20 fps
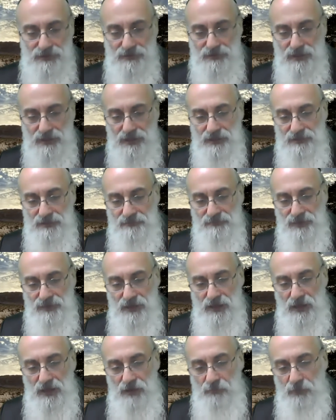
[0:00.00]
Okay,
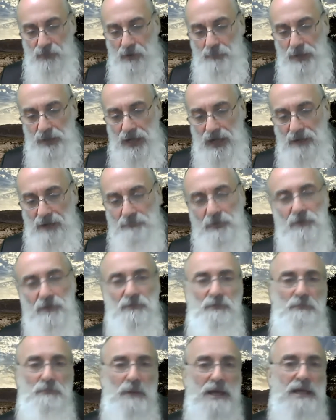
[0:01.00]
and Rabbi Amnon
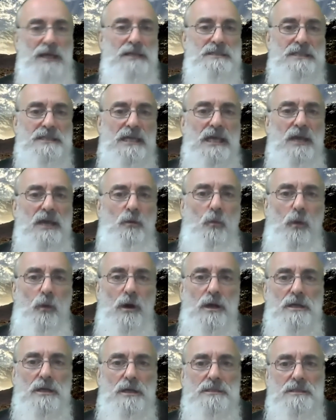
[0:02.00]
of Mainz, he
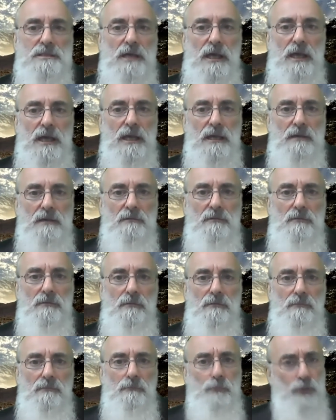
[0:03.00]
was a
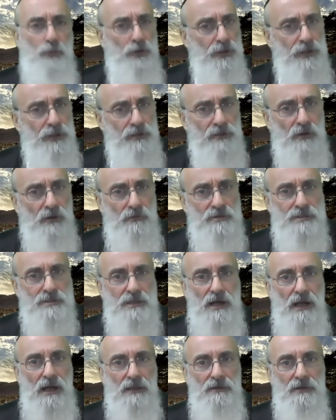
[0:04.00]
brilliant Torah
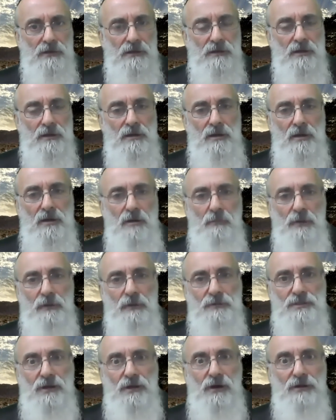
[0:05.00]
scholar, but
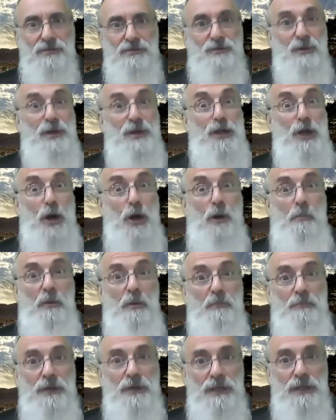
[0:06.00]
he was also a
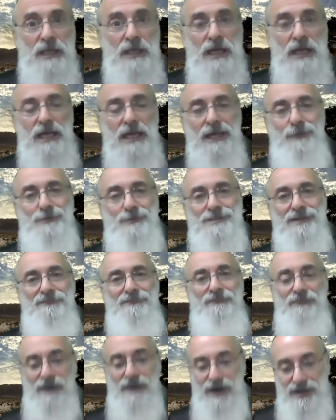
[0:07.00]
nobleman. He was
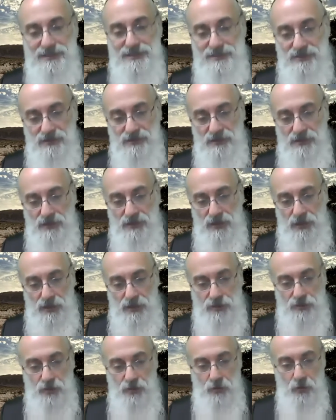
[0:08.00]
advisor
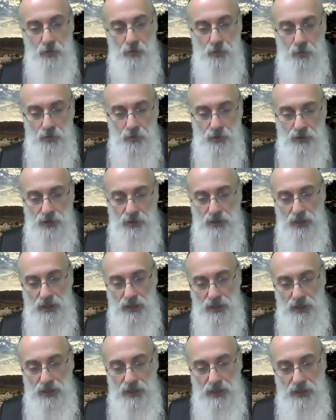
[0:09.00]
to,
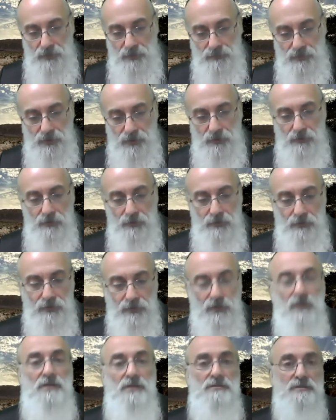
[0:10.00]
uh,
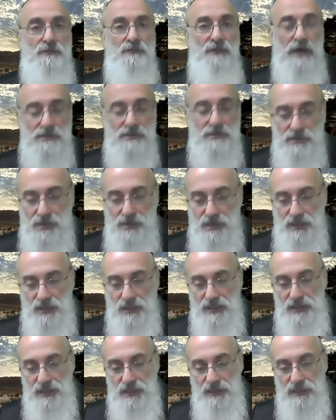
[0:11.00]
he was advisor to the
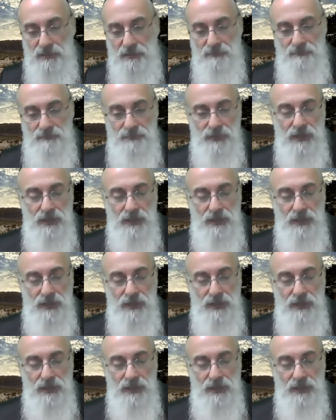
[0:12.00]
king.